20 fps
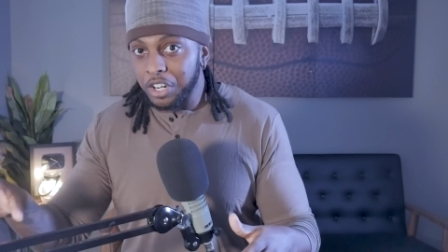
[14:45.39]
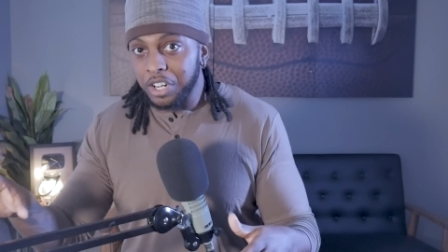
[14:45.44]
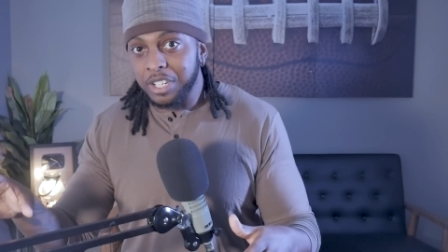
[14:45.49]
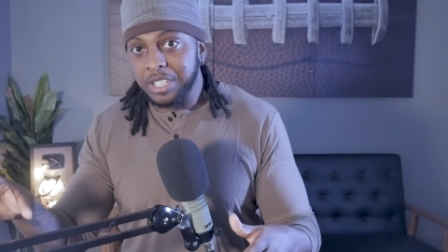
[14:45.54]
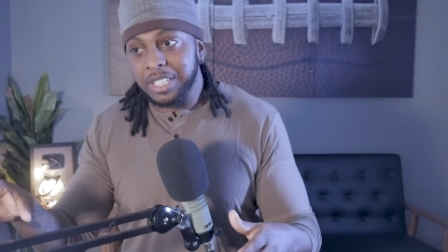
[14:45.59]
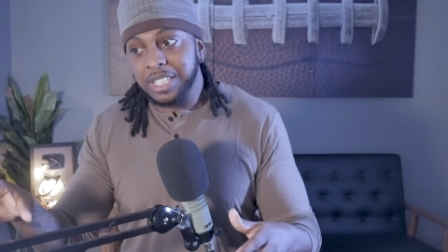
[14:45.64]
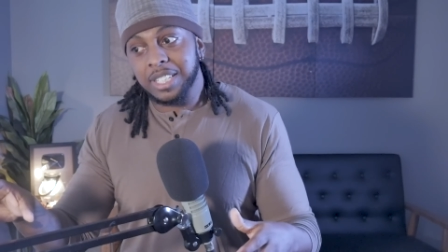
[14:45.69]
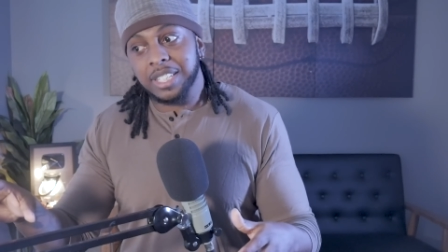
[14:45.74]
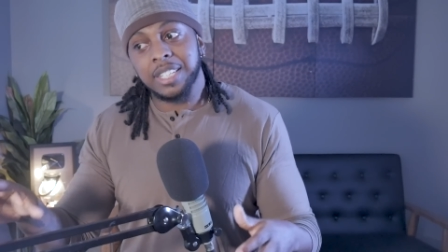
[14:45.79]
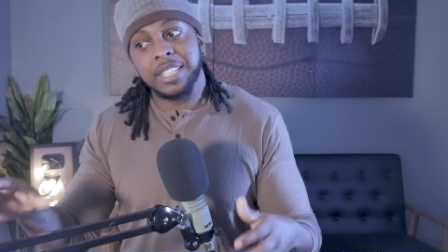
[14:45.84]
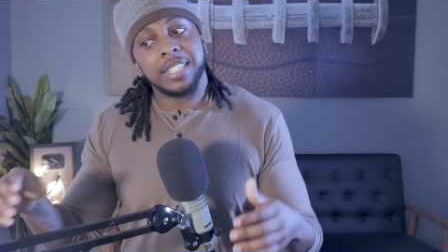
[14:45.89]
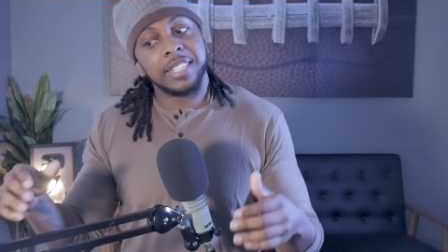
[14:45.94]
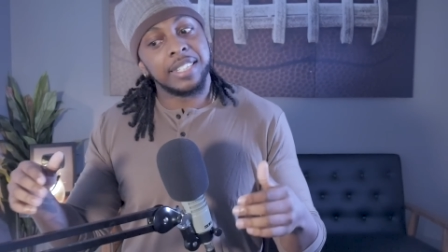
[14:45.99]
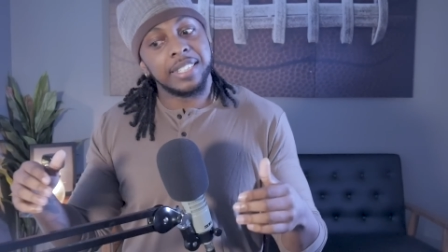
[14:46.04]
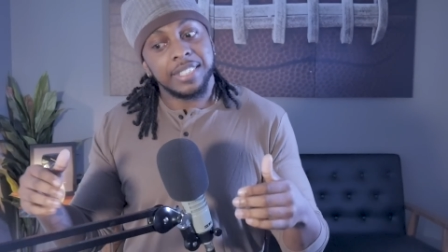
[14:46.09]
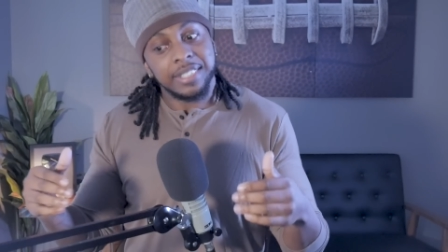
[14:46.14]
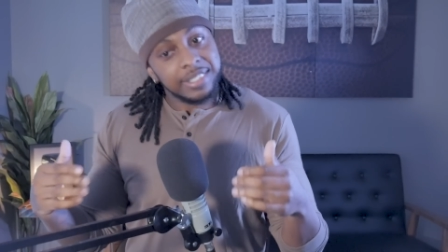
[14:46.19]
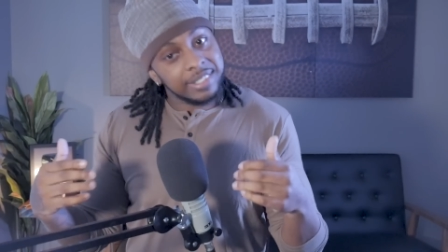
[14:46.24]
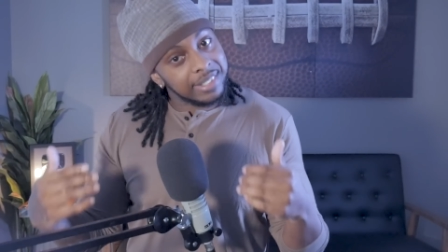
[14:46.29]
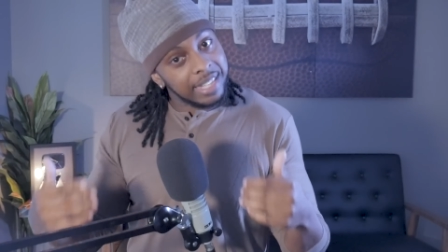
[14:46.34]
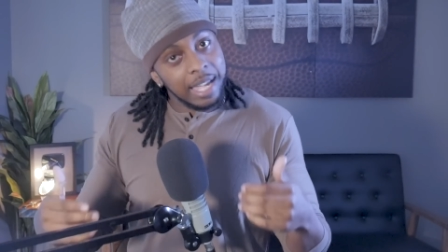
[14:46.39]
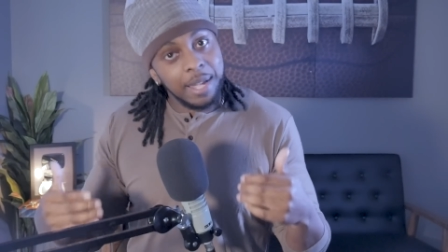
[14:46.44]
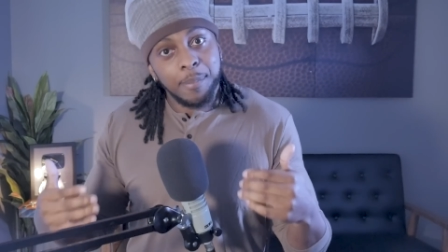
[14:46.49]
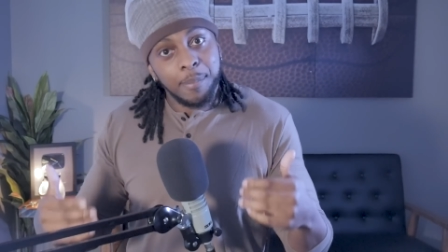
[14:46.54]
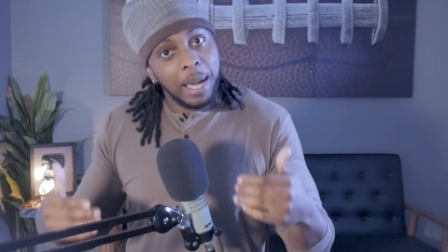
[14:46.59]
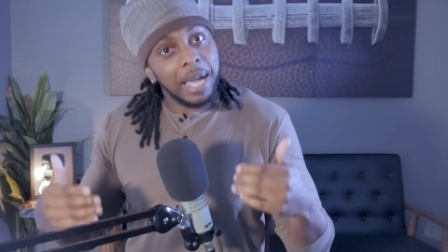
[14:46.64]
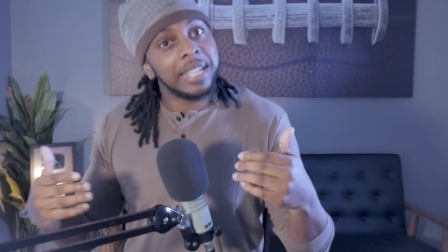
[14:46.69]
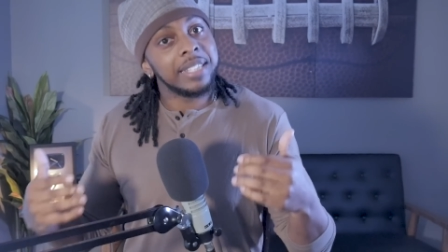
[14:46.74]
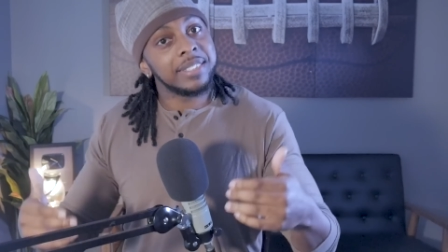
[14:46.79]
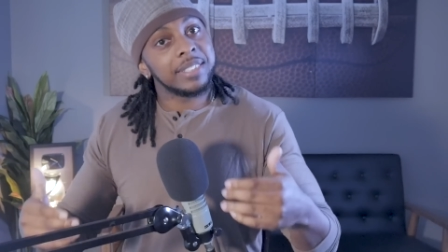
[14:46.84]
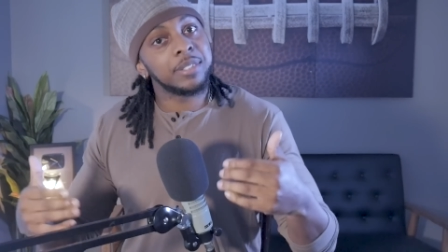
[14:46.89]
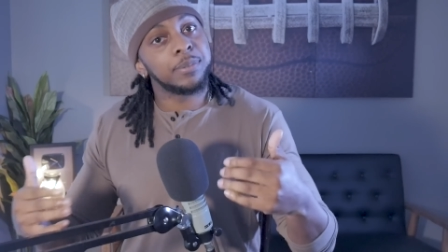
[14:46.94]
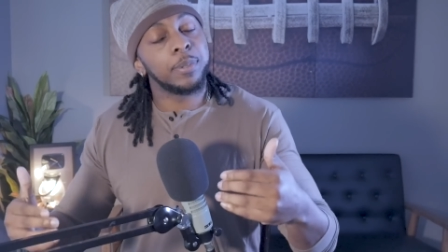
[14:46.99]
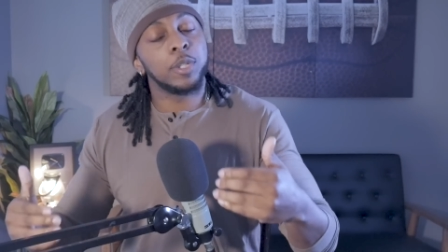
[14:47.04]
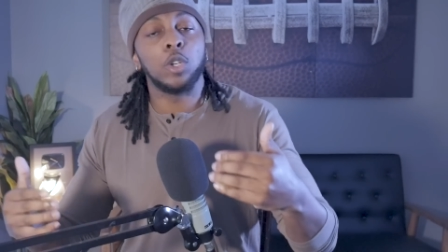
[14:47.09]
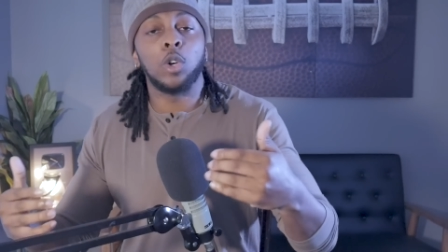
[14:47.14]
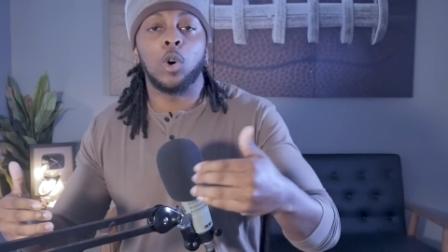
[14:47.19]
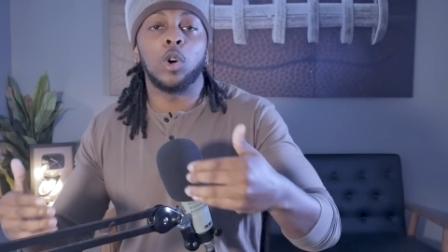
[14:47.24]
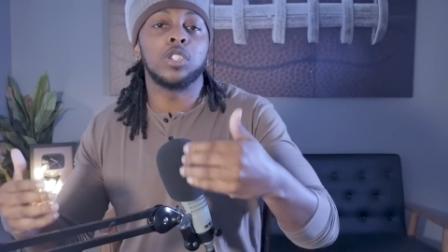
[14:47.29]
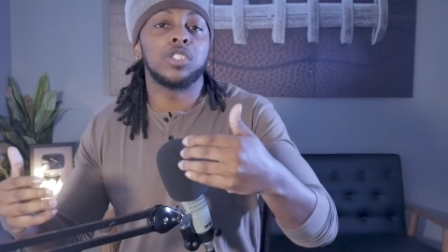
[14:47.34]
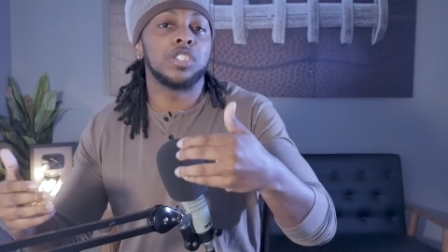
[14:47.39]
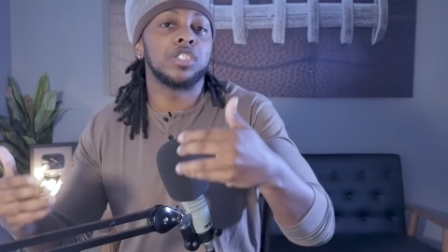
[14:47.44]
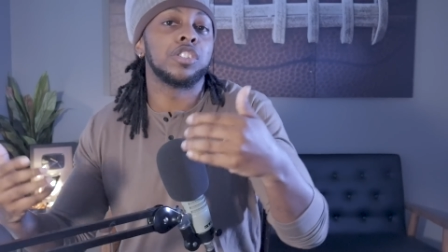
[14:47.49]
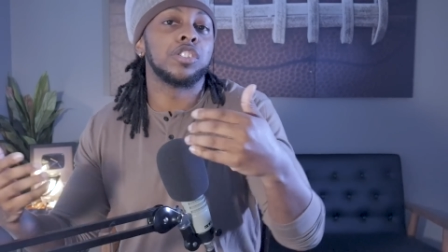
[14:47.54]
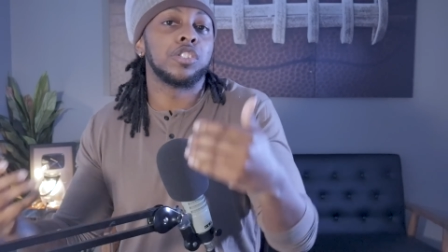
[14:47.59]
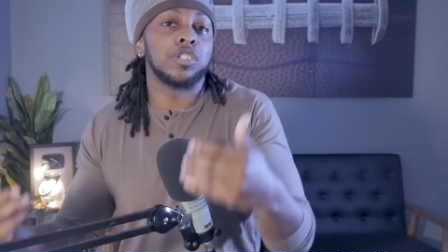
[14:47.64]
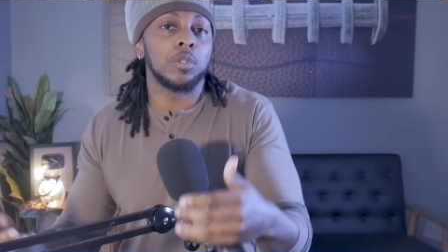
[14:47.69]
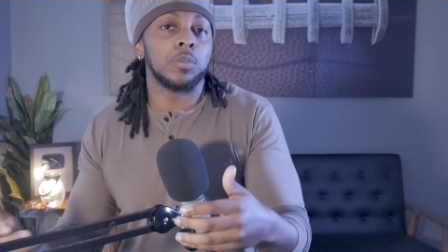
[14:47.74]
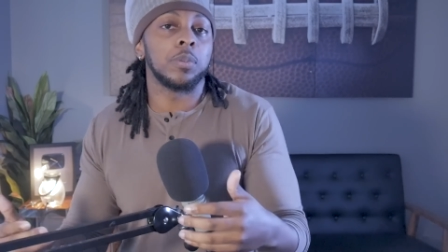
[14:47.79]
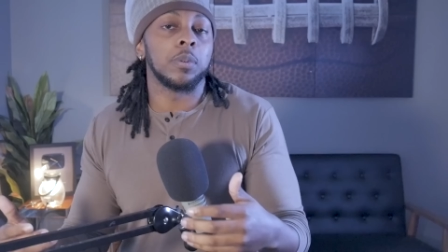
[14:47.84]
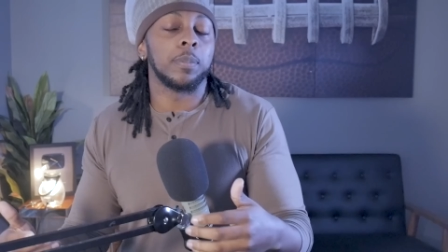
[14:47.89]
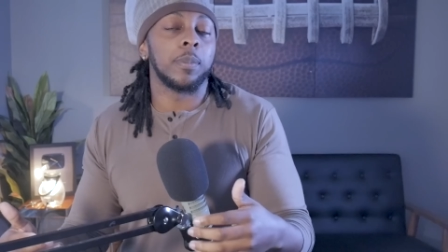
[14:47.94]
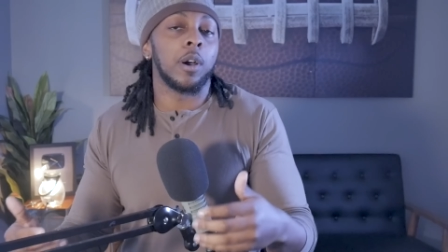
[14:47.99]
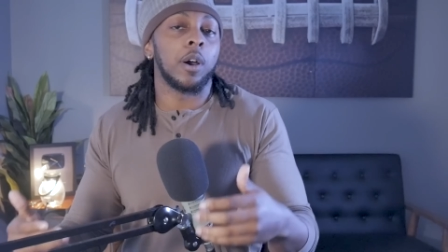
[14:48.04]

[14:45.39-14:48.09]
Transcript: early, they might just be going to the Super